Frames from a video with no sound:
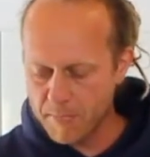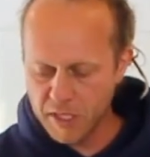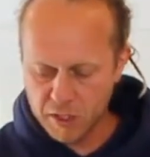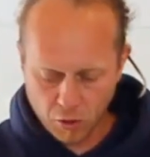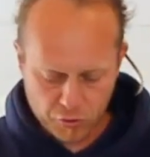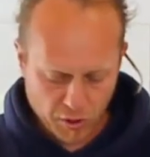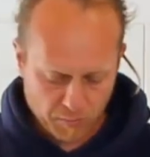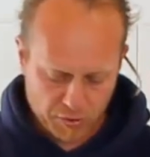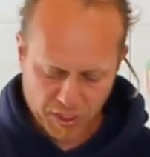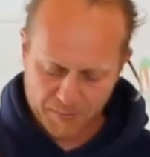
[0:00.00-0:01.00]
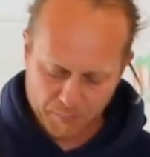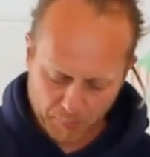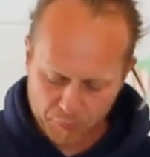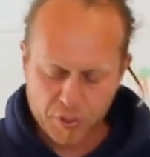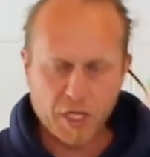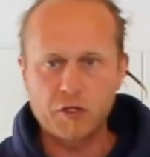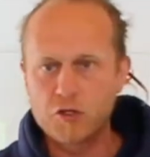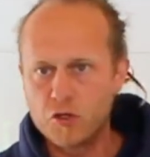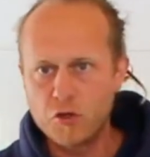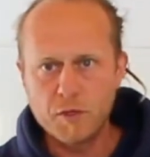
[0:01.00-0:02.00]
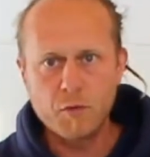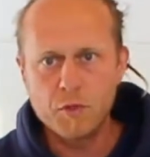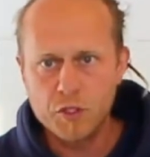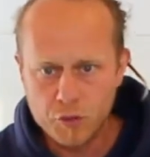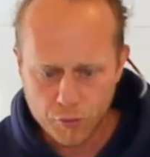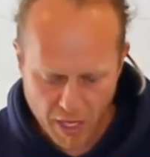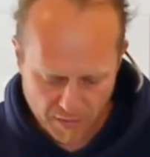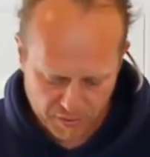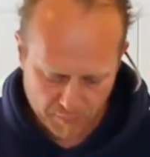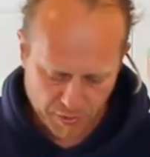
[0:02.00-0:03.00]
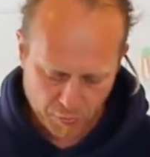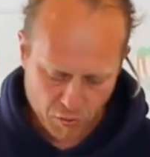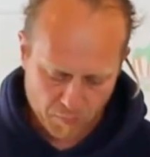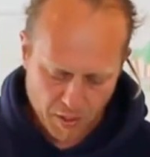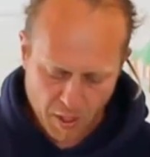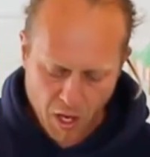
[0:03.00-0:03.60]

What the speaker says: in our cupboards, like paprika and cumin. We should have them at home.